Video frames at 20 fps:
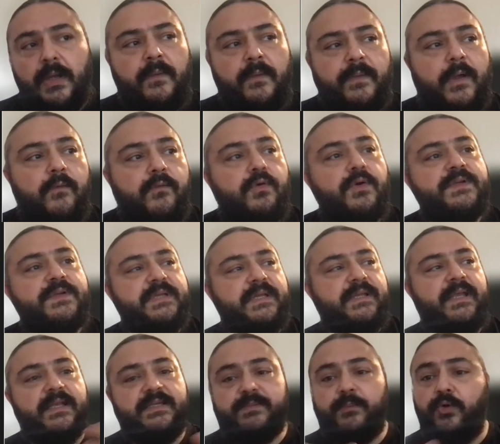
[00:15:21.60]
Now, of course,
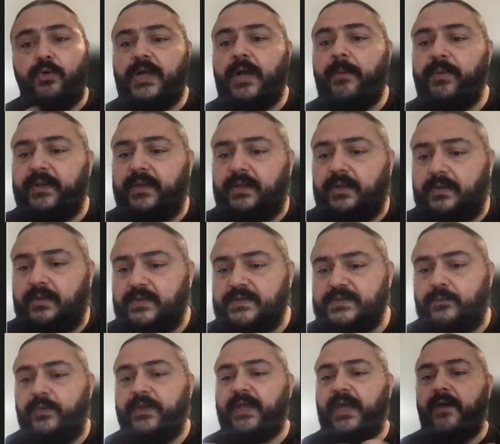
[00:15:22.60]
it gets more complicated because
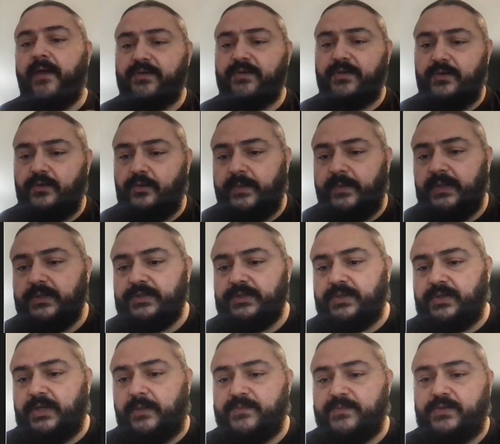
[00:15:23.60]
a week after, your
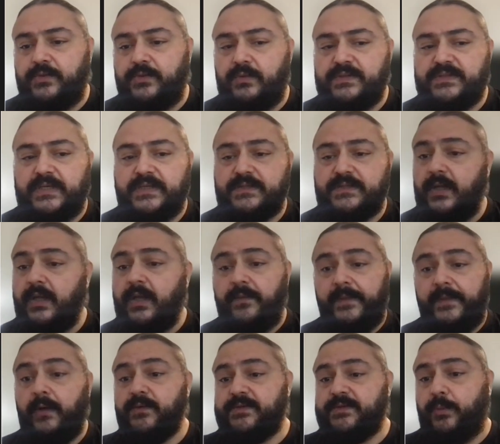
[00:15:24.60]
manager comes to you and says,
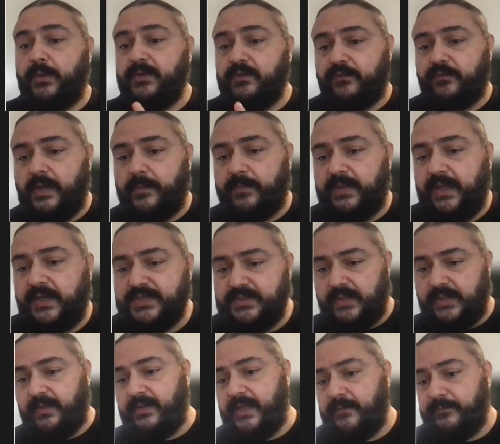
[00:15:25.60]
that was a wonderful
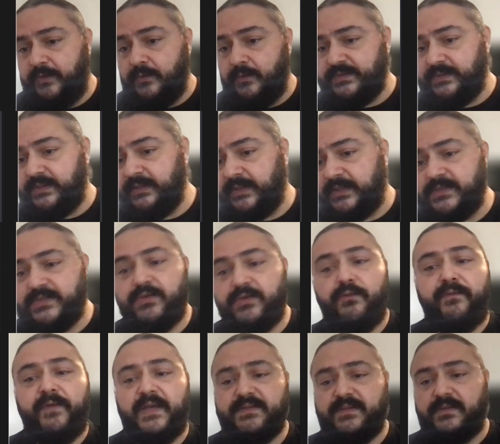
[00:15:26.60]
application. I love using it. It's
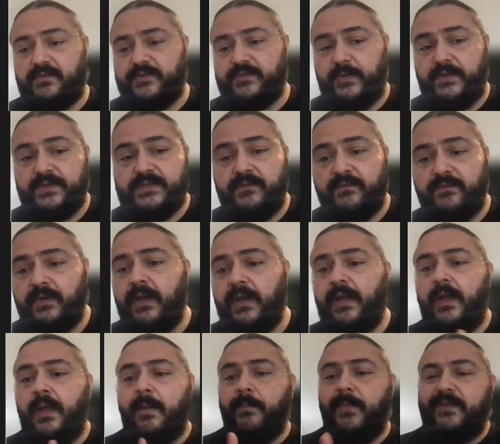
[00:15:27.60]
so fast and responsive.
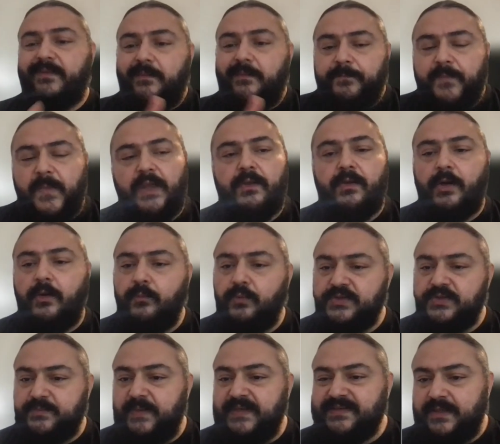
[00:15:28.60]
But you know
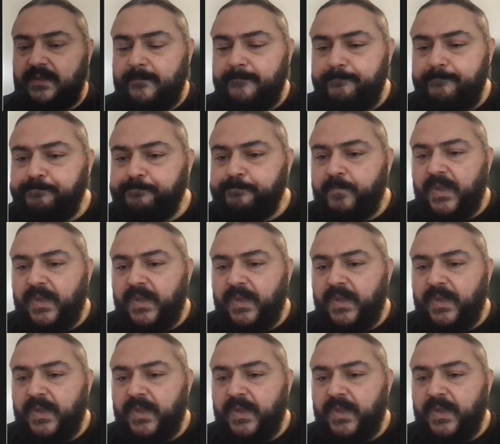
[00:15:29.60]
what's missing?